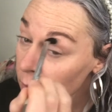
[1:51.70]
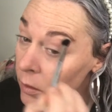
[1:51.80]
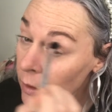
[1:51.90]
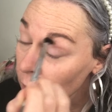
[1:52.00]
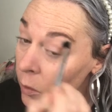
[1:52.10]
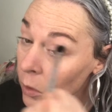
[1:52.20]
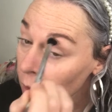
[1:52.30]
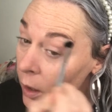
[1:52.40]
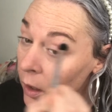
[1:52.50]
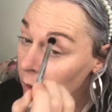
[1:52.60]
Now, there were a
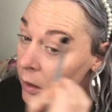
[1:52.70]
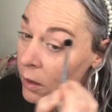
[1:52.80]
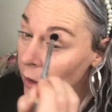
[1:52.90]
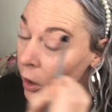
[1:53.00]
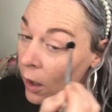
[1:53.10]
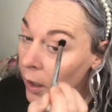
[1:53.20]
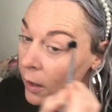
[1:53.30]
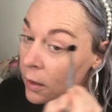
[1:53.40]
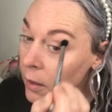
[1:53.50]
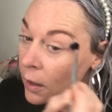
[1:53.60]
lot of ugly crying
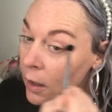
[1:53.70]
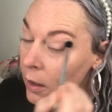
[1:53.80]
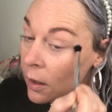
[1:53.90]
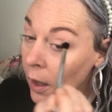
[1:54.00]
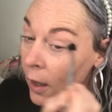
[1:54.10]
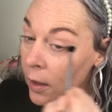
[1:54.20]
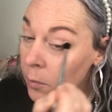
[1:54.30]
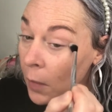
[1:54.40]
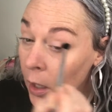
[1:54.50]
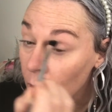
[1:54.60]
at the end. I had
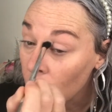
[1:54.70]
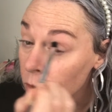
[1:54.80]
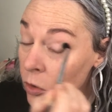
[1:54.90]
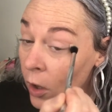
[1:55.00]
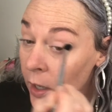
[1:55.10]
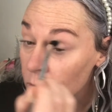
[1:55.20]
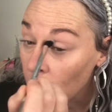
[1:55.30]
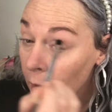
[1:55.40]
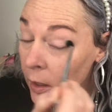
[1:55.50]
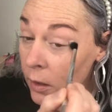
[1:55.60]
my girls
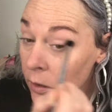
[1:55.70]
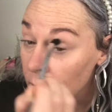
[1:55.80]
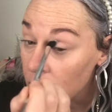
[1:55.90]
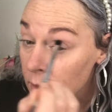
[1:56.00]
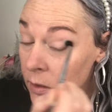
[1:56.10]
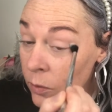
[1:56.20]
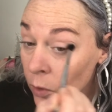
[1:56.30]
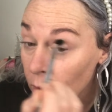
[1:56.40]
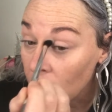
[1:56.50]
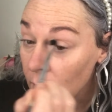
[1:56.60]
graduated because it's for
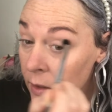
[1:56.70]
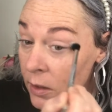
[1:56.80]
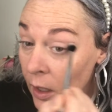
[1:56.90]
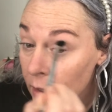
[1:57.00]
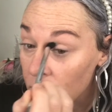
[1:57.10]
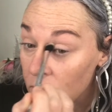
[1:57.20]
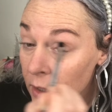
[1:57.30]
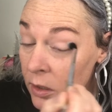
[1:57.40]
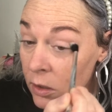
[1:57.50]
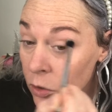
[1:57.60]
kids age
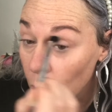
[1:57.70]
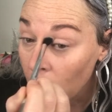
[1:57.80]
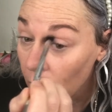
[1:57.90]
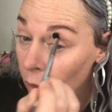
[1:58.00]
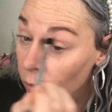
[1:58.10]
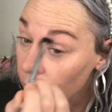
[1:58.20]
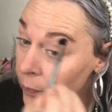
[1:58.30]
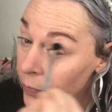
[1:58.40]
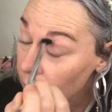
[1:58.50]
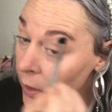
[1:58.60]
6 to 12.
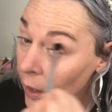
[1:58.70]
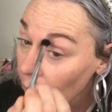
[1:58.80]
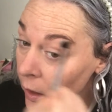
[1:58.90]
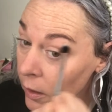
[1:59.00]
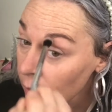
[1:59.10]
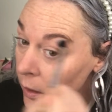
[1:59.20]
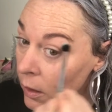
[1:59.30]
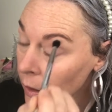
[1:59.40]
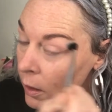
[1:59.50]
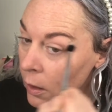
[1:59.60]
And,
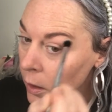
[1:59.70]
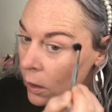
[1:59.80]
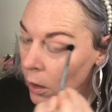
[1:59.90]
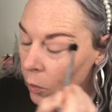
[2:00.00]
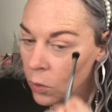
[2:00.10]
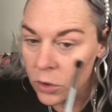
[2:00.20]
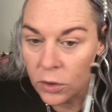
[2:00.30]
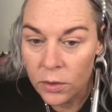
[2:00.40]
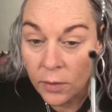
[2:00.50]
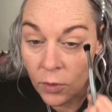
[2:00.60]

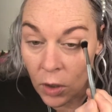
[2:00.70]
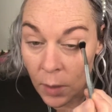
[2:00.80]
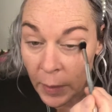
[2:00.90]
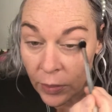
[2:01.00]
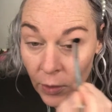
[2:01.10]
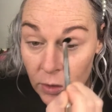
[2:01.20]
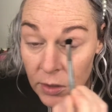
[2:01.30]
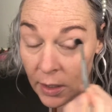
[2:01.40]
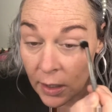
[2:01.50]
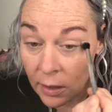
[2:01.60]
if you're going to be
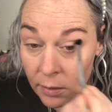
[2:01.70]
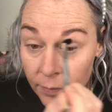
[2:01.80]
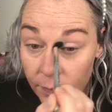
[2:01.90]
13,